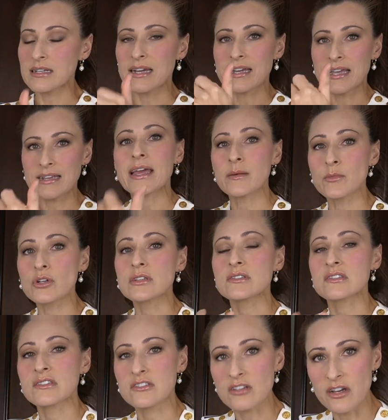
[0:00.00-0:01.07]
I am going to
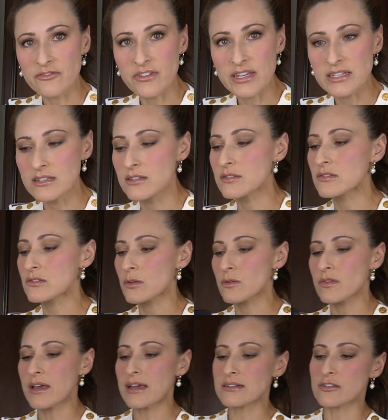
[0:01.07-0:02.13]
stuff it so
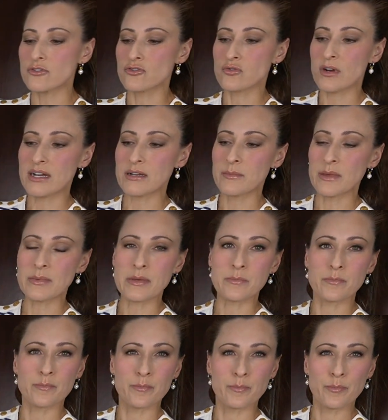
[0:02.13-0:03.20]
that to try to
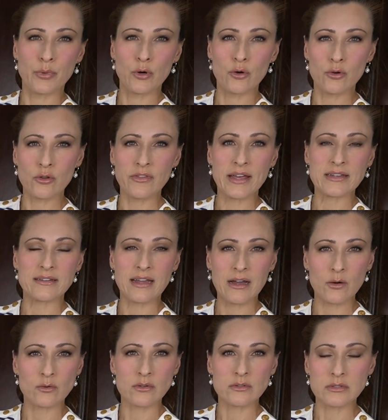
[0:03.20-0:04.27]
maybe pull that
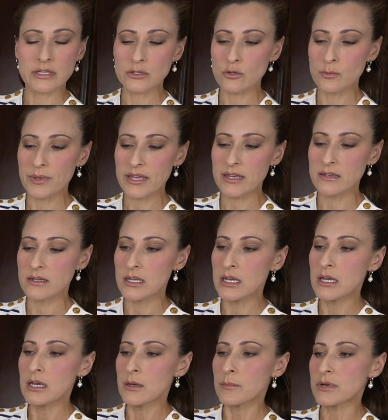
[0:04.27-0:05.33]
out a little bit,
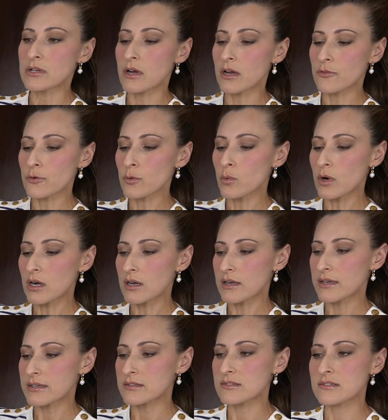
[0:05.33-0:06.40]
but
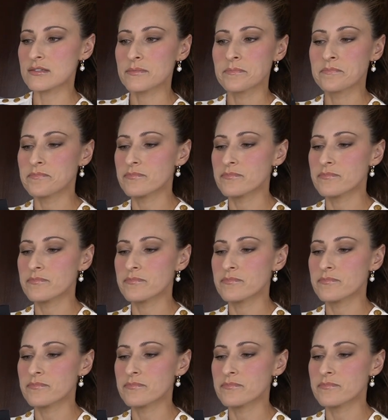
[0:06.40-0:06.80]
otherwise